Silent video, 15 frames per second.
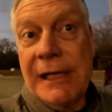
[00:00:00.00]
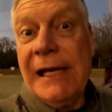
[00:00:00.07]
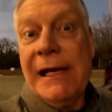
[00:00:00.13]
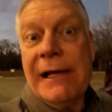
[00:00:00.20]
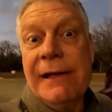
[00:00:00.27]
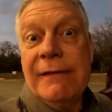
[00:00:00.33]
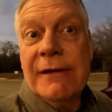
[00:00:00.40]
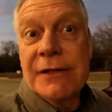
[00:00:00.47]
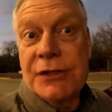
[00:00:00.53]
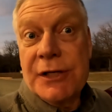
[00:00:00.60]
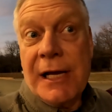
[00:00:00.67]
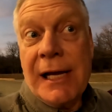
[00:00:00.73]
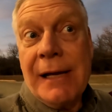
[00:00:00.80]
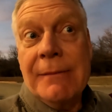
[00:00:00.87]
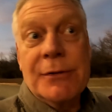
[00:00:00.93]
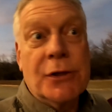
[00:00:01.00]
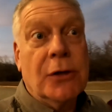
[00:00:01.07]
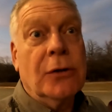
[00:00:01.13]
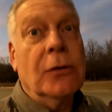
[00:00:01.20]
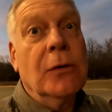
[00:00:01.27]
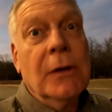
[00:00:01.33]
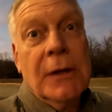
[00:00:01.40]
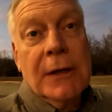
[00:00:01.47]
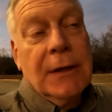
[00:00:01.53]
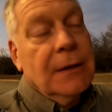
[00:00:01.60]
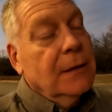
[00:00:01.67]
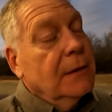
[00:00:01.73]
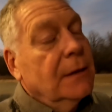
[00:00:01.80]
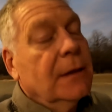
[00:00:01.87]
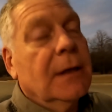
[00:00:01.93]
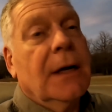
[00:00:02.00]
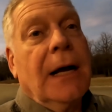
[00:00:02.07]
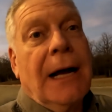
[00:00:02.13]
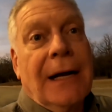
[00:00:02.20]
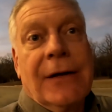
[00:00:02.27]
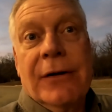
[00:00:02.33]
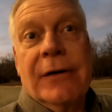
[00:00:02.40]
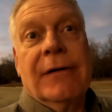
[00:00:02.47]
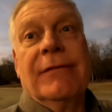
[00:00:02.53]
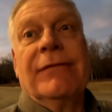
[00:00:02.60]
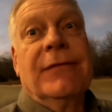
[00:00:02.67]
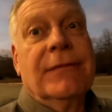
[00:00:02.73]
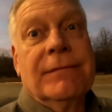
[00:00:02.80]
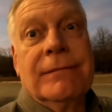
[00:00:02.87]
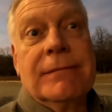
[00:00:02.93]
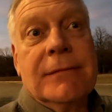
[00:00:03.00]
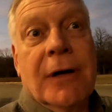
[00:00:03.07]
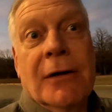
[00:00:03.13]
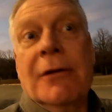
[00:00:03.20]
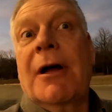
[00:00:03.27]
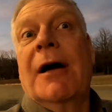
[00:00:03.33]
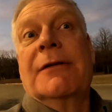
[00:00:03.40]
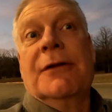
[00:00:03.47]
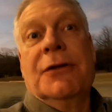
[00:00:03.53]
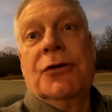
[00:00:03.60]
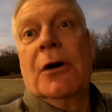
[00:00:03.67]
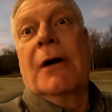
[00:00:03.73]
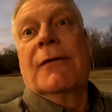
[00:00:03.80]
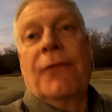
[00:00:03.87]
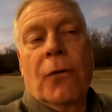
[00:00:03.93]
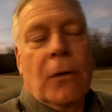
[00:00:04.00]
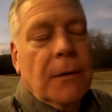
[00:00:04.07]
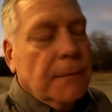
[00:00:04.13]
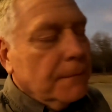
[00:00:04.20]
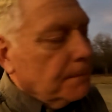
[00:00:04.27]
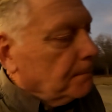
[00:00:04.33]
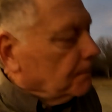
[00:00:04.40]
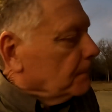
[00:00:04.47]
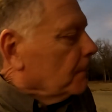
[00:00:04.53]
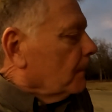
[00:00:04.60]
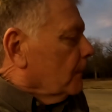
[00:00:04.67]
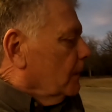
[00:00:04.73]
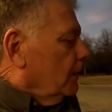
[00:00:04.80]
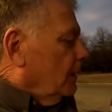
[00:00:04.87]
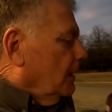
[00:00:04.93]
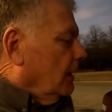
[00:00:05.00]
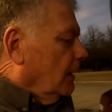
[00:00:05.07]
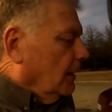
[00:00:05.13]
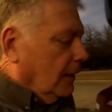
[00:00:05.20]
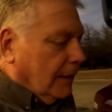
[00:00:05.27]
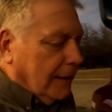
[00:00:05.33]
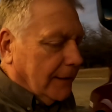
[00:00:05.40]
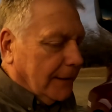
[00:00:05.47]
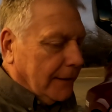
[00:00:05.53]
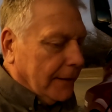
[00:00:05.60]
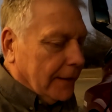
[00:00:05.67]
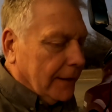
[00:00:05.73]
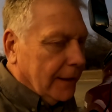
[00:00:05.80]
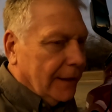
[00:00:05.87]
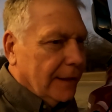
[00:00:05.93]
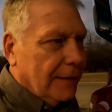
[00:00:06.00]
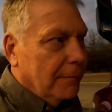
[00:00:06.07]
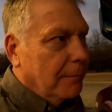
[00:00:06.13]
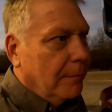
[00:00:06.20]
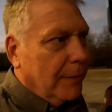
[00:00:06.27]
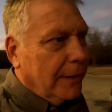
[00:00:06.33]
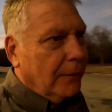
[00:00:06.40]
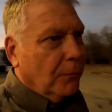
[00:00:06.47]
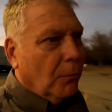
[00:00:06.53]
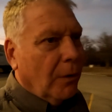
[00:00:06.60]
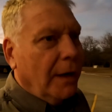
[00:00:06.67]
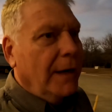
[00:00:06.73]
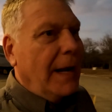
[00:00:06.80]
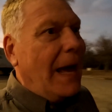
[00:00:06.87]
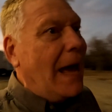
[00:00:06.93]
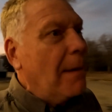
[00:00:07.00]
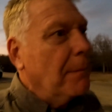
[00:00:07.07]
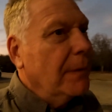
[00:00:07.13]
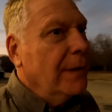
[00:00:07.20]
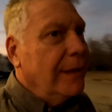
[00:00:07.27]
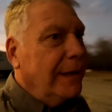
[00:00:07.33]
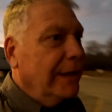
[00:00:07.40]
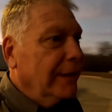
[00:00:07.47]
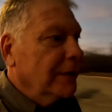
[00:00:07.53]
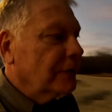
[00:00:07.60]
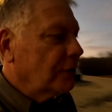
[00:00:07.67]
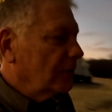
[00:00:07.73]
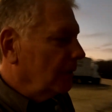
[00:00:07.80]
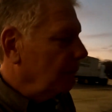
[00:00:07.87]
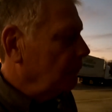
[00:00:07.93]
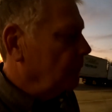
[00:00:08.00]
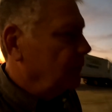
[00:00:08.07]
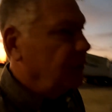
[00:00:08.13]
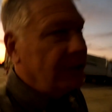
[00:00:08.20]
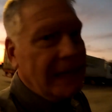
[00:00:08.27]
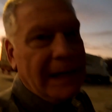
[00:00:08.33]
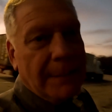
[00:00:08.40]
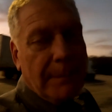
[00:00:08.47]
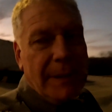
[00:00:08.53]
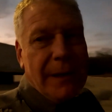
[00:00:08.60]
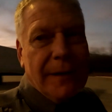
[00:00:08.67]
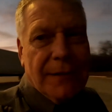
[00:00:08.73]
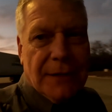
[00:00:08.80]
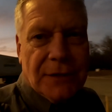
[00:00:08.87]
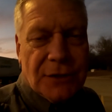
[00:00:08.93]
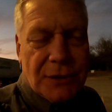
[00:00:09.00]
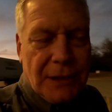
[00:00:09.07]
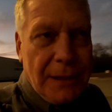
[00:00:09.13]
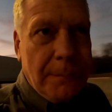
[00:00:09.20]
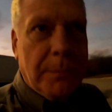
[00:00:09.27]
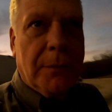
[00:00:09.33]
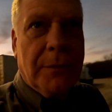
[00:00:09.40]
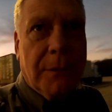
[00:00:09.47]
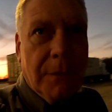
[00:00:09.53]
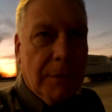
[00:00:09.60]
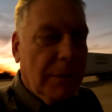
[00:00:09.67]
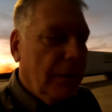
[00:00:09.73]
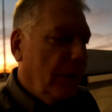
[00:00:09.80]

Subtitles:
keyed the same, so I could have unlocked the truck for her. But what had happened is she had been in the sleeper,